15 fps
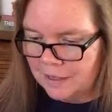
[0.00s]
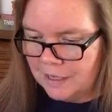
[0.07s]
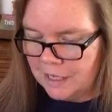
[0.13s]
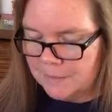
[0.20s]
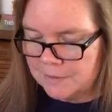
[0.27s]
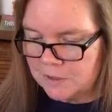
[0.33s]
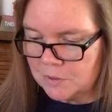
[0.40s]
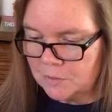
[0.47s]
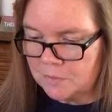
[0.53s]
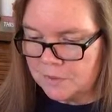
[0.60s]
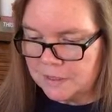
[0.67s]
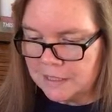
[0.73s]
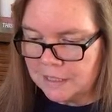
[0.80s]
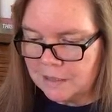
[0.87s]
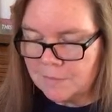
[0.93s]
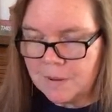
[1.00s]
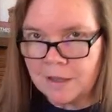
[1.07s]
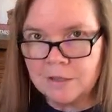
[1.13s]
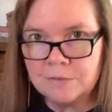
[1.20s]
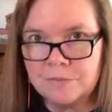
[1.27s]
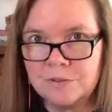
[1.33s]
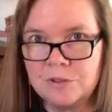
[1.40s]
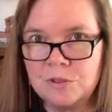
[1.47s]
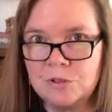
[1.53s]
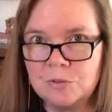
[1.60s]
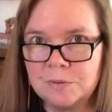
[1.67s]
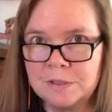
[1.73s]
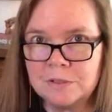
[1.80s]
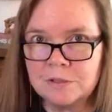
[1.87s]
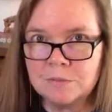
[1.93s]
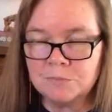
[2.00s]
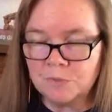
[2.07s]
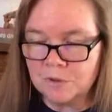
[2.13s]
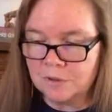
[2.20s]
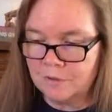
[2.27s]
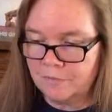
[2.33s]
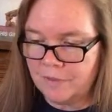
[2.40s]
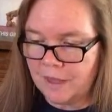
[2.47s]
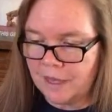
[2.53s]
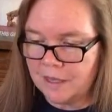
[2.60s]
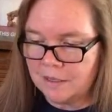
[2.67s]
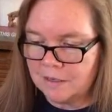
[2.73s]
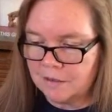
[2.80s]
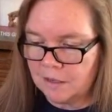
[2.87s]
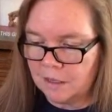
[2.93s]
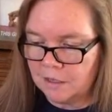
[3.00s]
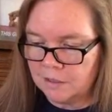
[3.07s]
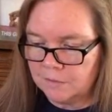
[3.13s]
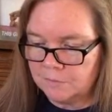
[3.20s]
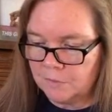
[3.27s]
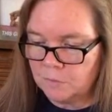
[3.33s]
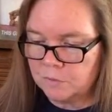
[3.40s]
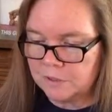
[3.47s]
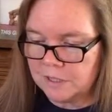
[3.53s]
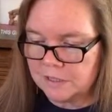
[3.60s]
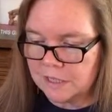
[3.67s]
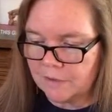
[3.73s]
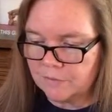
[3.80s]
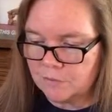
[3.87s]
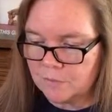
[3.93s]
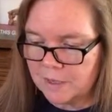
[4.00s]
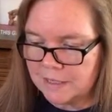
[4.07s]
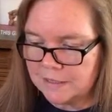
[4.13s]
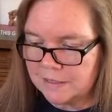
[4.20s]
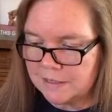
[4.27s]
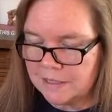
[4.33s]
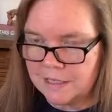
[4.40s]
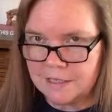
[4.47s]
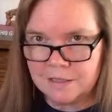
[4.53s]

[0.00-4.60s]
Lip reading: I'm still thinking about doing some more of that. We'll just have to wait and see.